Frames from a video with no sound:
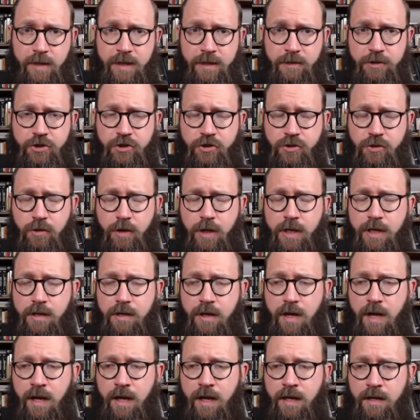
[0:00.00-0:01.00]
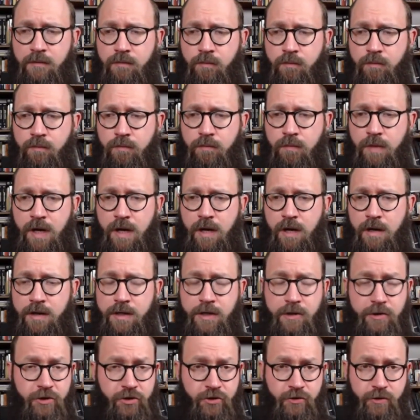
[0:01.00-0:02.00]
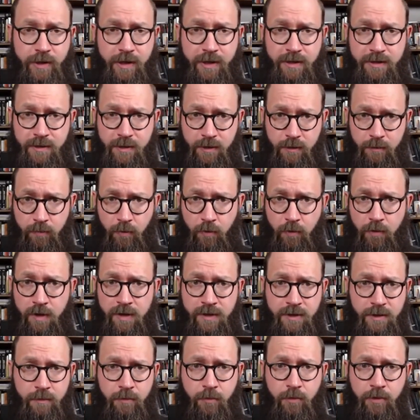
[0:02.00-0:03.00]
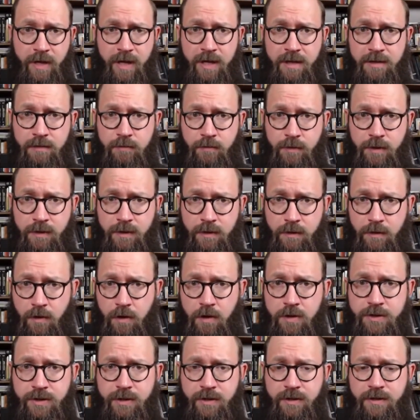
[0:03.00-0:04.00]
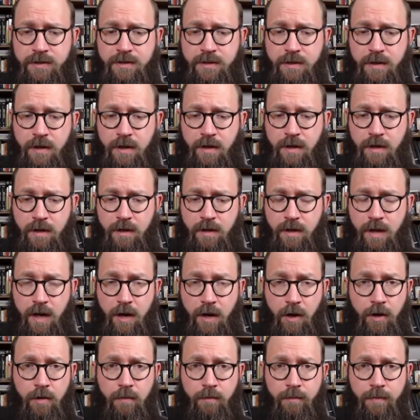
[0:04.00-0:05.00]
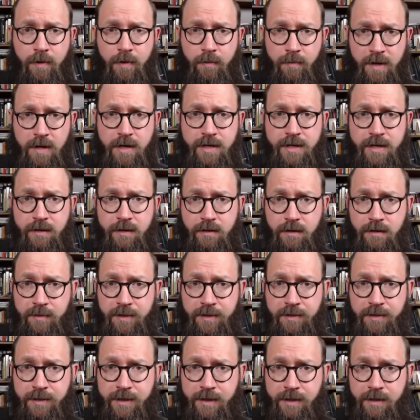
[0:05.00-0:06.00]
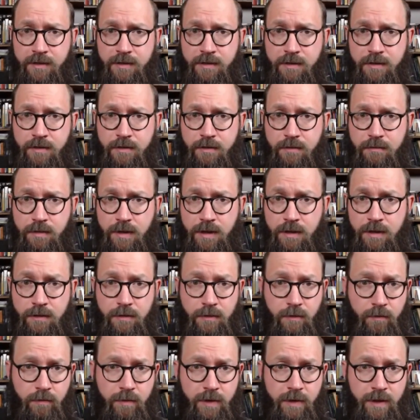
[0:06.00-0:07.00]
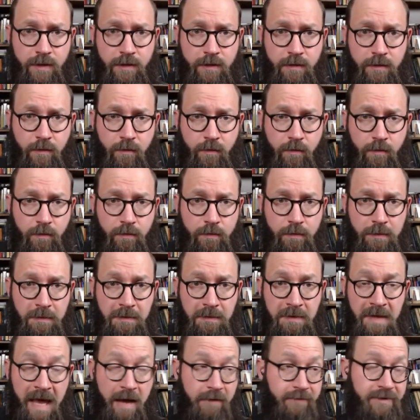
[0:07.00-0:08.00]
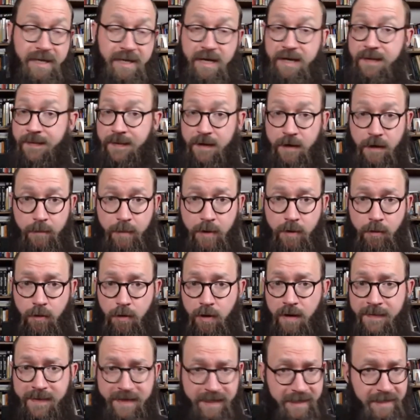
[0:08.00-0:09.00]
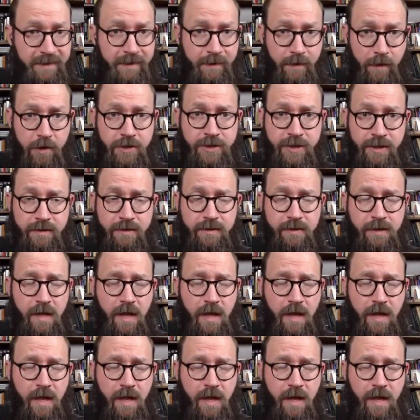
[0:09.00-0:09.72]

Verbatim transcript: in Detroit, and uh, near Detroit is Dearborn, and Dearborn has one of the largest uh, Arab American communities in the in the outside the Arabic world. I think it's the largest.